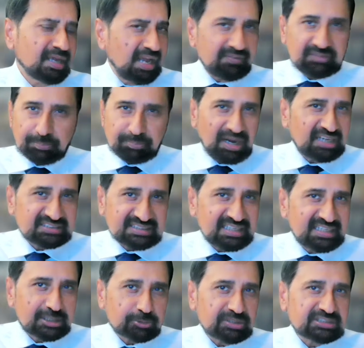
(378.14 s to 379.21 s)
If the price still
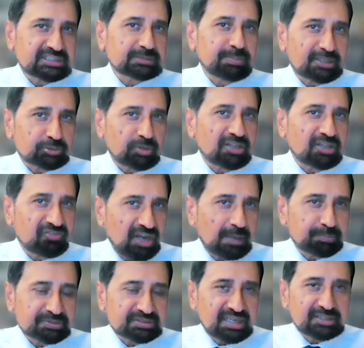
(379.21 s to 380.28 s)
increases by
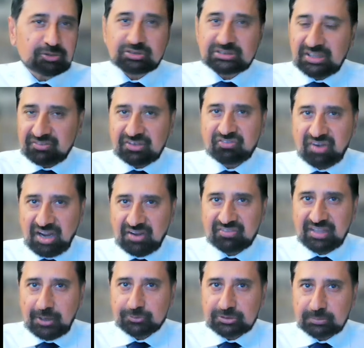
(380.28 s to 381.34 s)
25% to
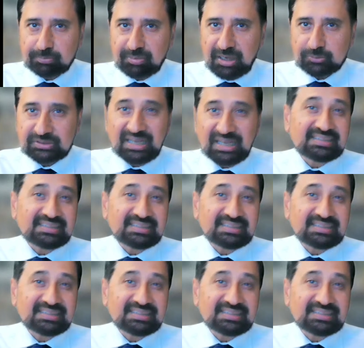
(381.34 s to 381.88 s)
£75,000,